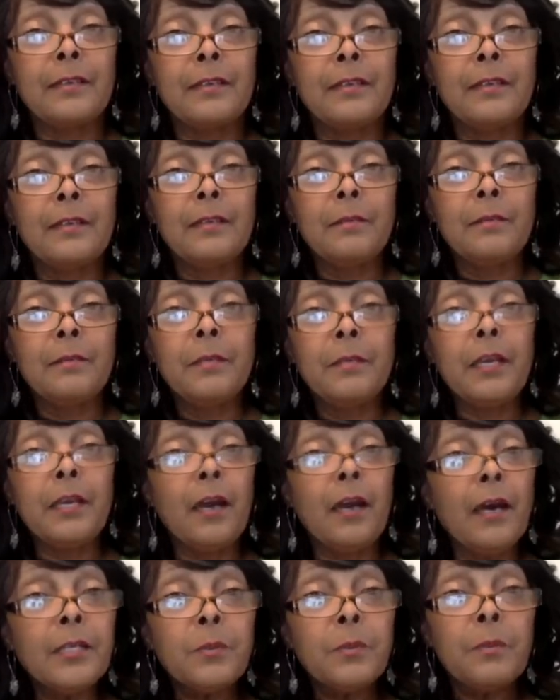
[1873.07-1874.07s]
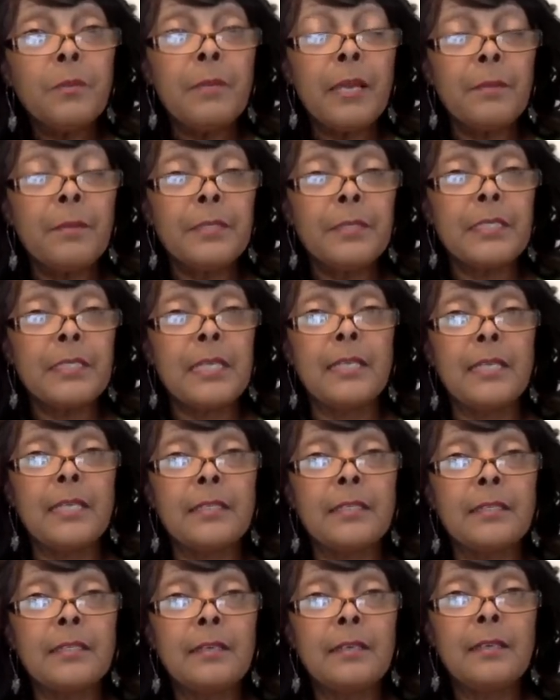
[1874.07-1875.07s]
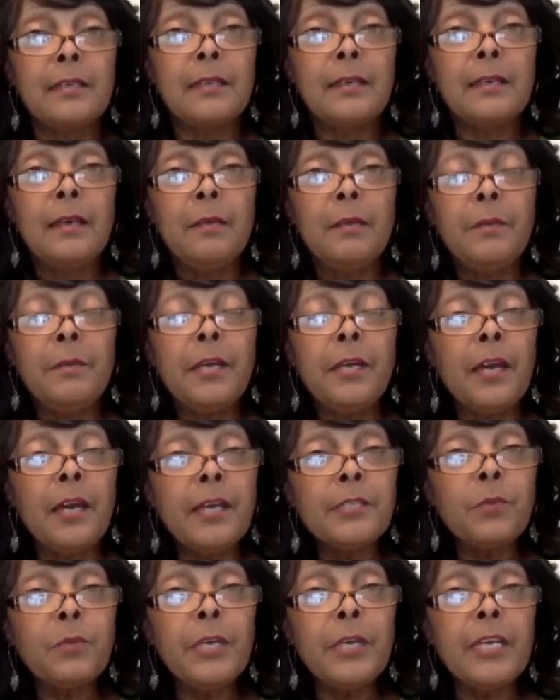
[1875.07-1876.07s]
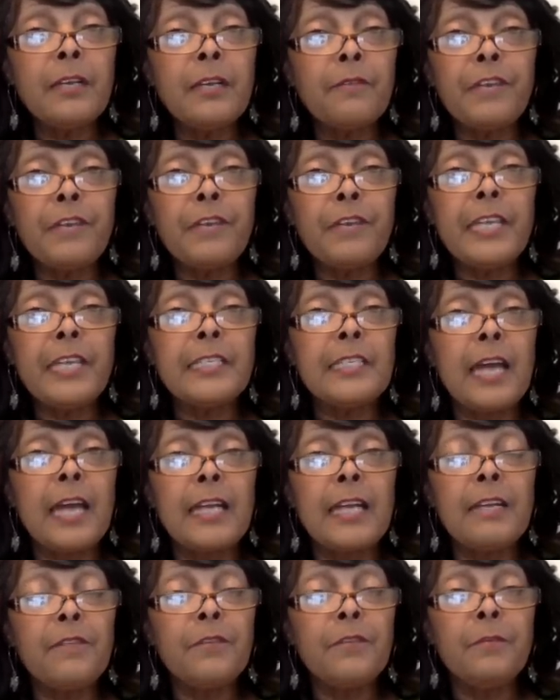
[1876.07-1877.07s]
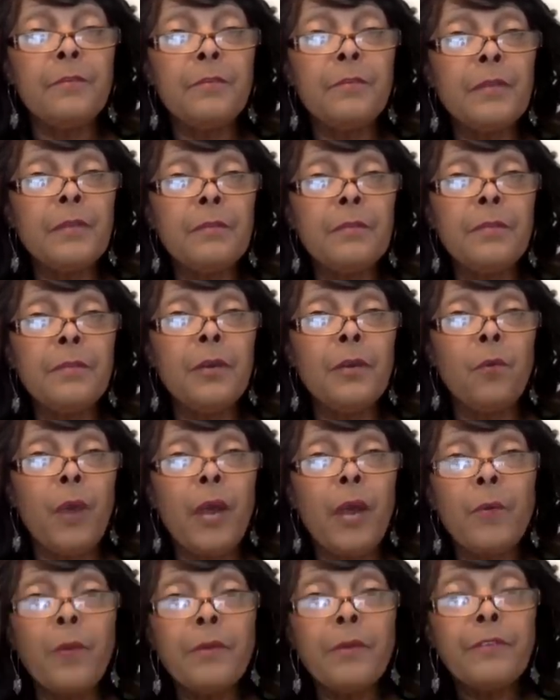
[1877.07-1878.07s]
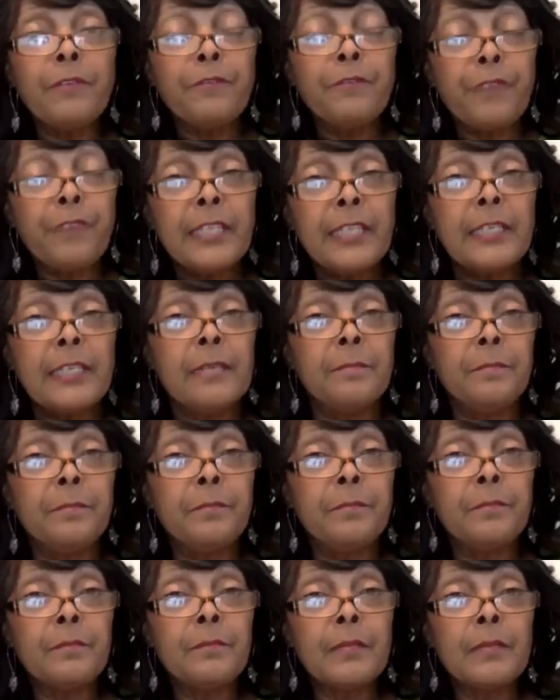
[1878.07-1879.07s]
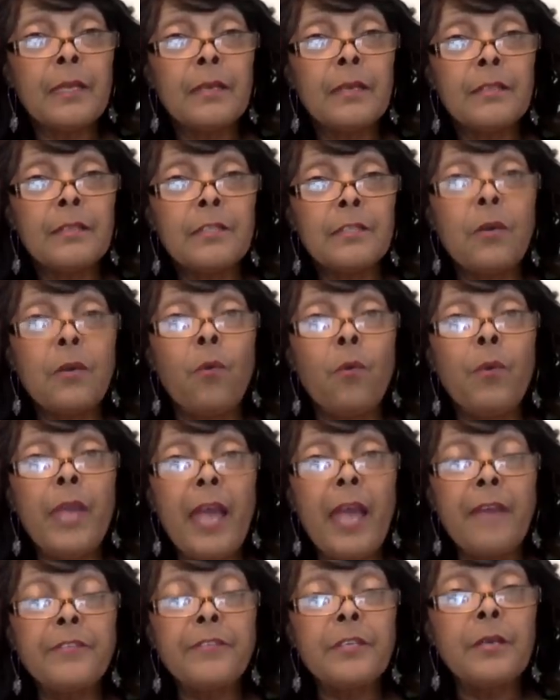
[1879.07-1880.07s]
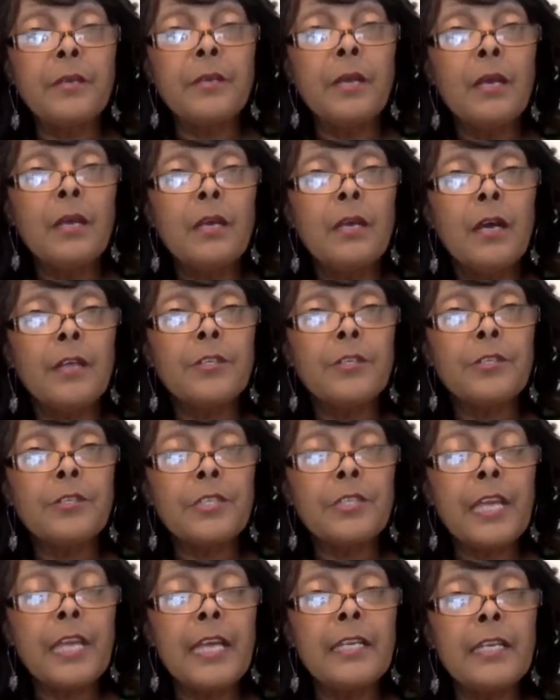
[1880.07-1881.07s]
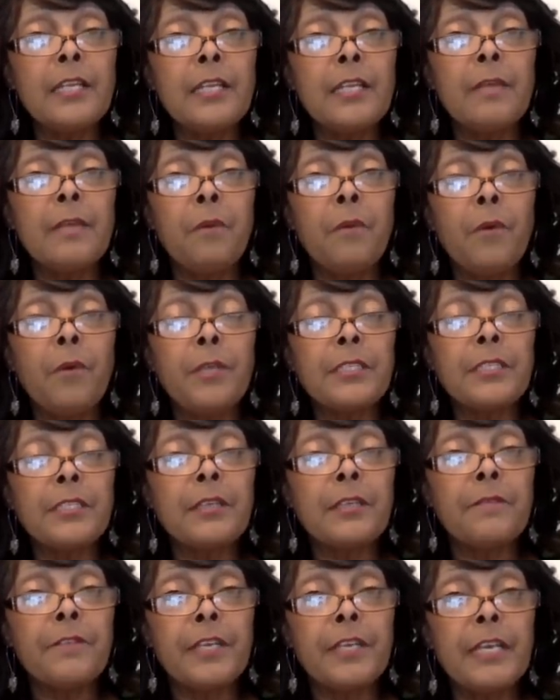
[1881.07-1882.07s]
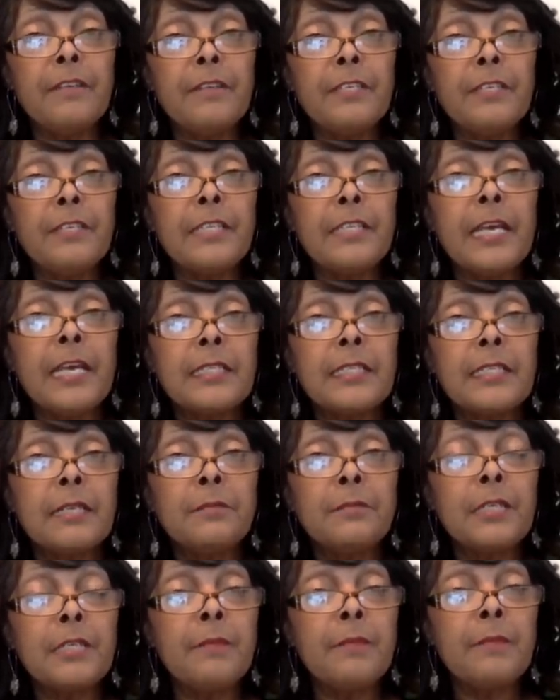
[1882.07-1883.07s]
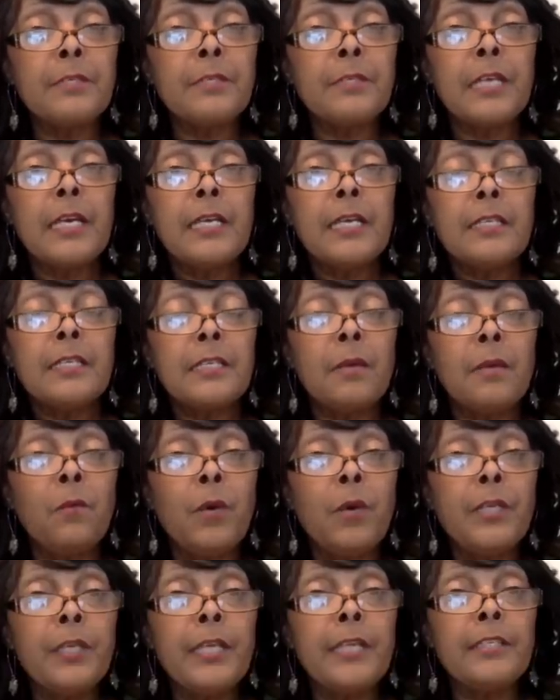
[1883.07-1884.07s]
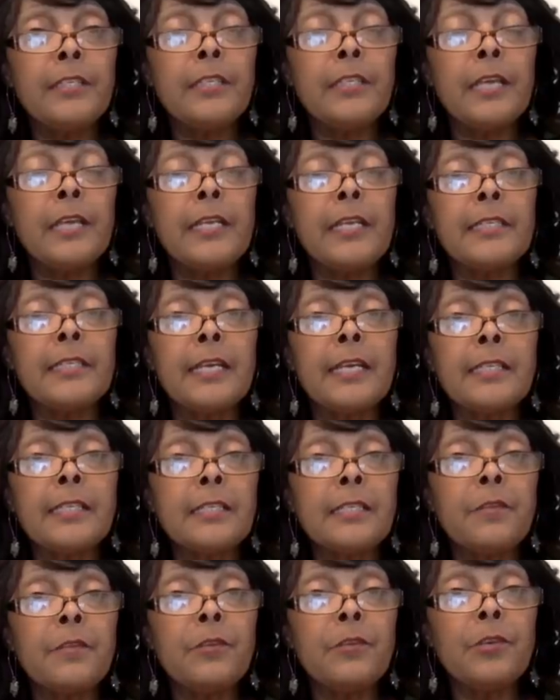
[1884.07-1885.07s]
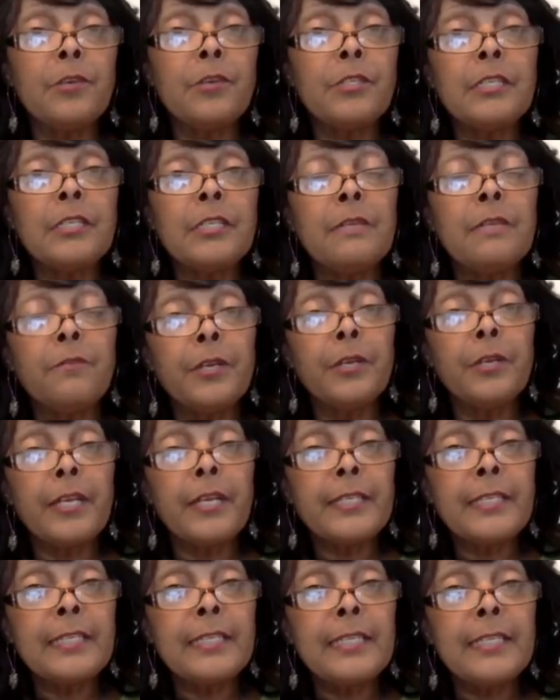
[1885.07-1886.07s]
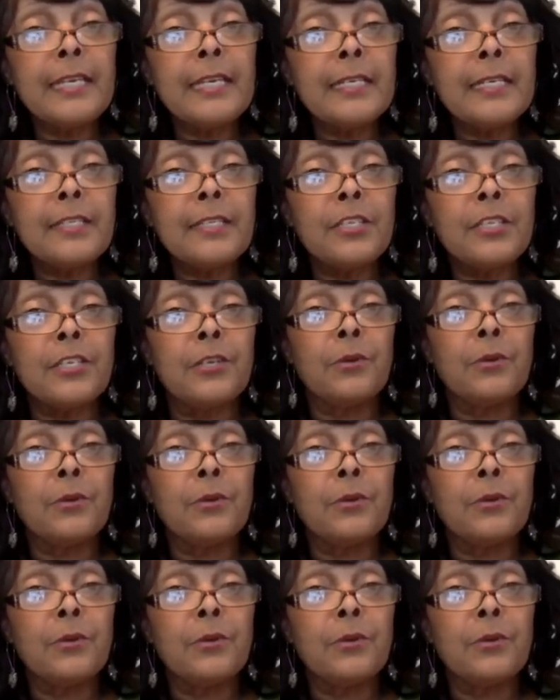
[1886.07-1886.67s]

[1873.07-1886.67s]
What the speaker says: because we make mistakes, because we can offend and not even be aware we've offended. So we have to understand the importance of forgiveness. Sometimes someone that has done something, you doesn't even realize they did it to you.